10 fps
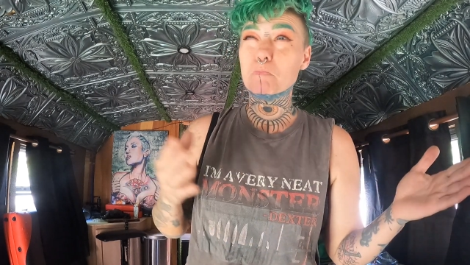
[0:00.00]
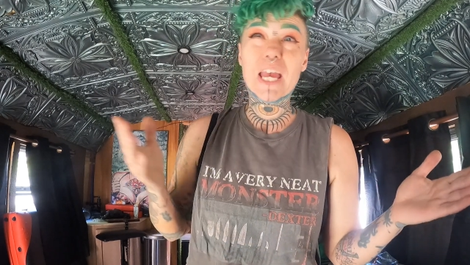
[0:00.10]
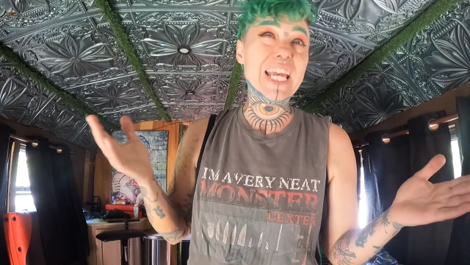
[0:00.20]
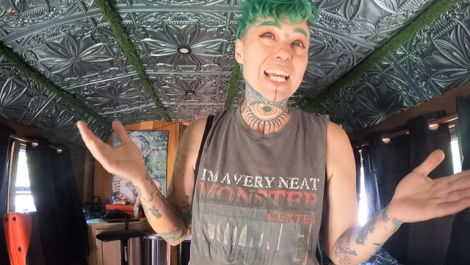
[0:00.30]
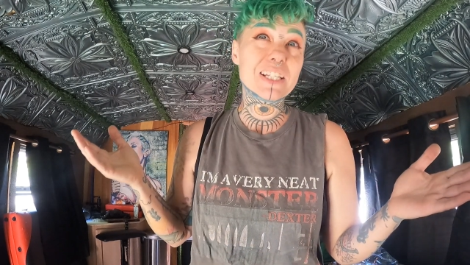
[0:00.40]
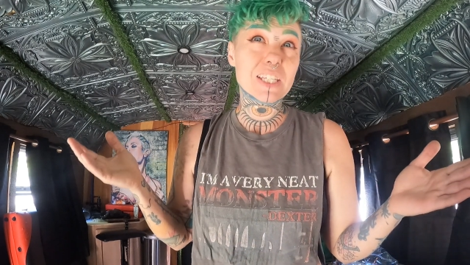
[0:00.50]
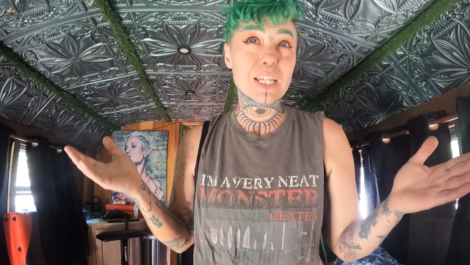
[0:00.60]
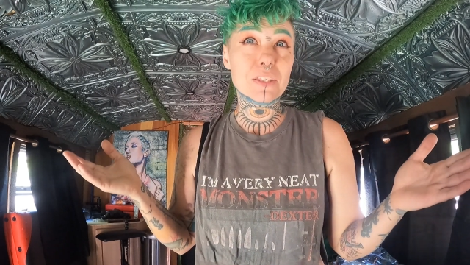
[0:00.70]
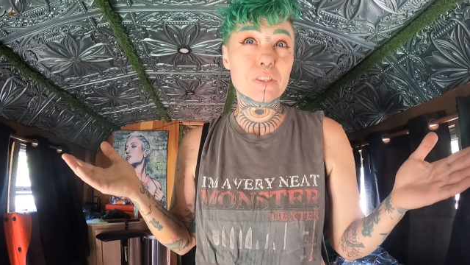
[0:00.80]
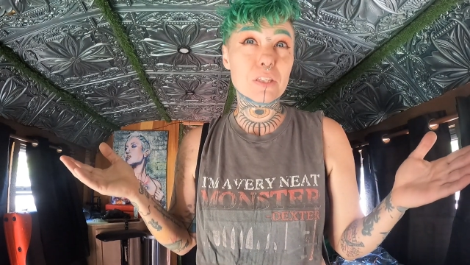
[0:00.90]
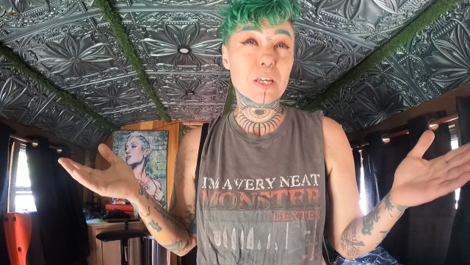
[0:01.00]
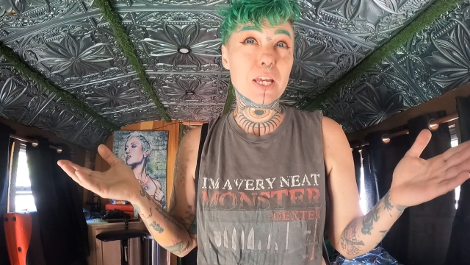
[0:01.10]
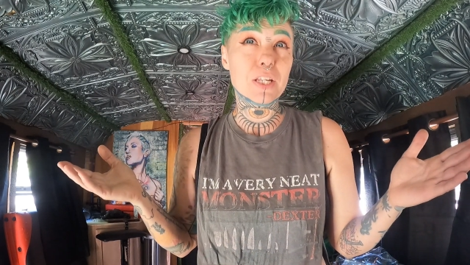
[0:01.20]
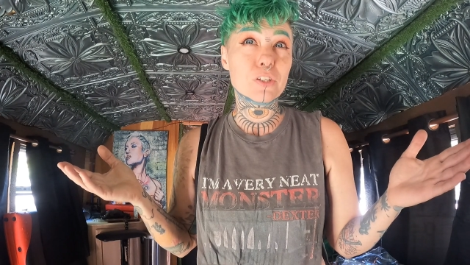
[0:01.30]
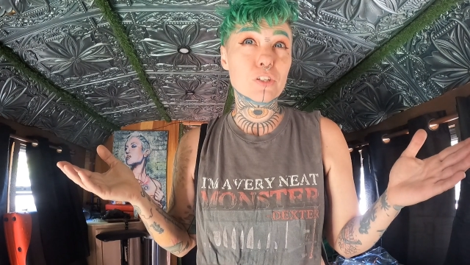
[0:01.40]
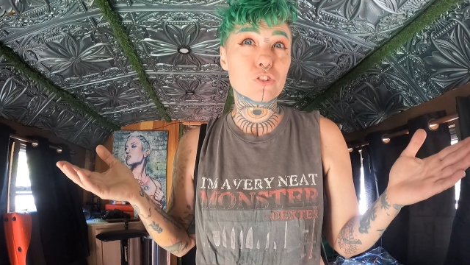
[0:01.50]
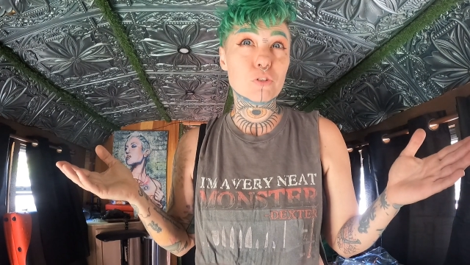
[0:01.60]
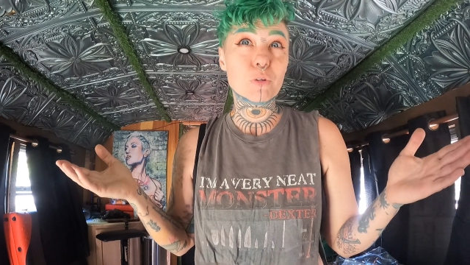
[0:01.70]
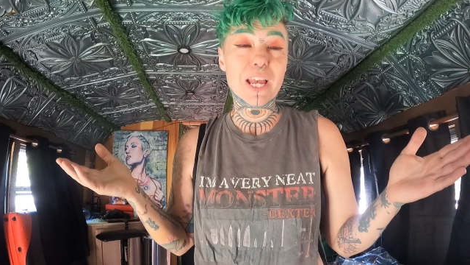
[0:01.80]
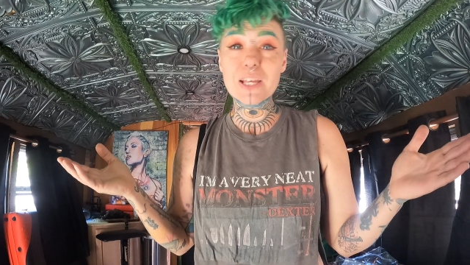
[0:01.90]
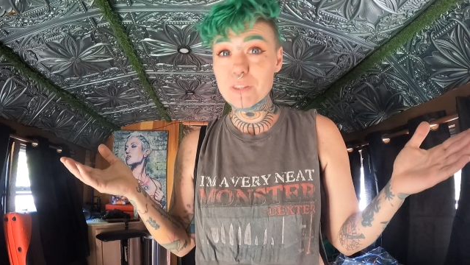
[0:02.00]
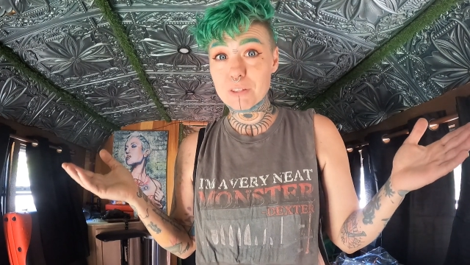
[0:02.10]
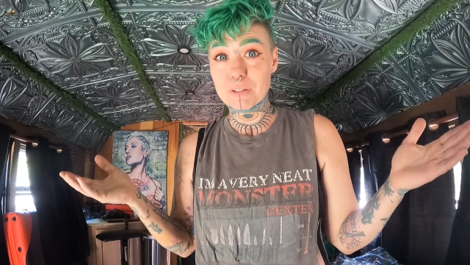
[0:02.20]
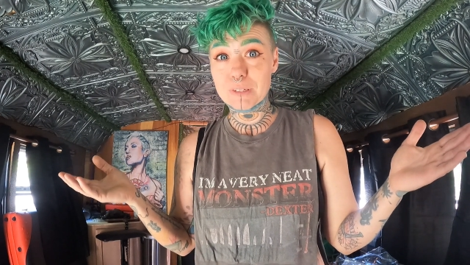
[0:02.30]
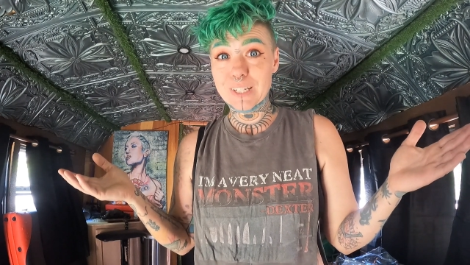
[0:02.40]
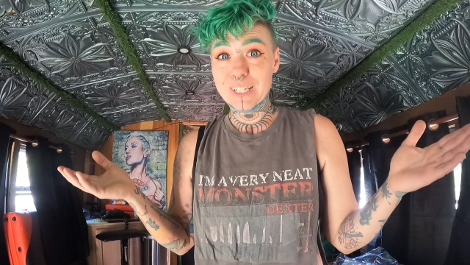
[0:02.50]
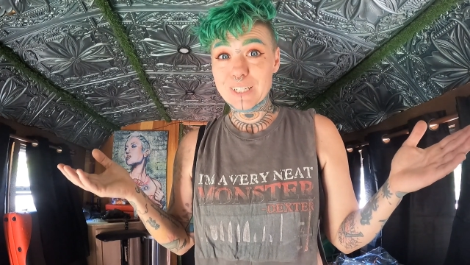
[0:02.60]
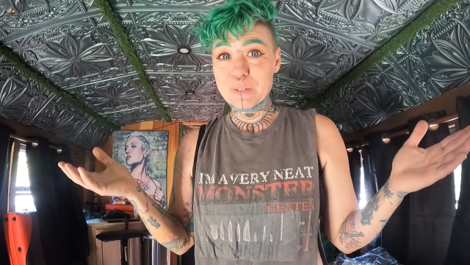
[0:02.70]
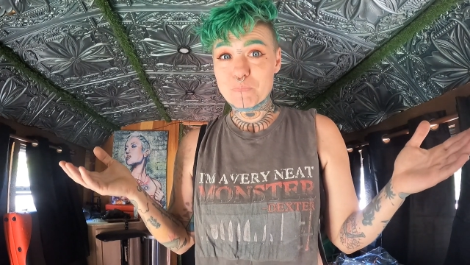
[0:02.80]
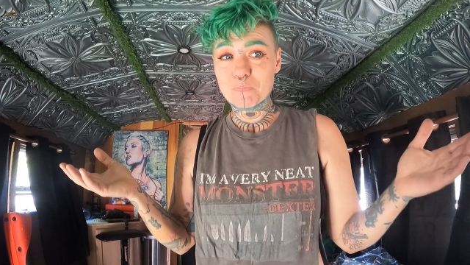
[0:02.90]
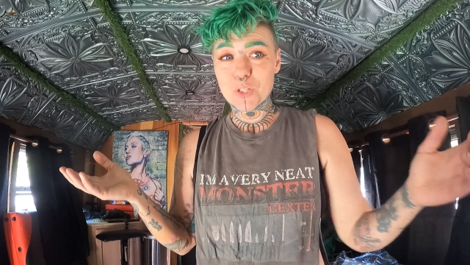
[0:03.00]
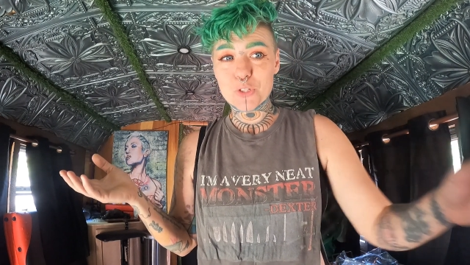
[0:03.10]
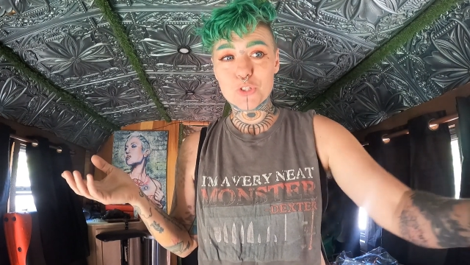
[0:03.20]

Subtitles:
May 18th and June 8th.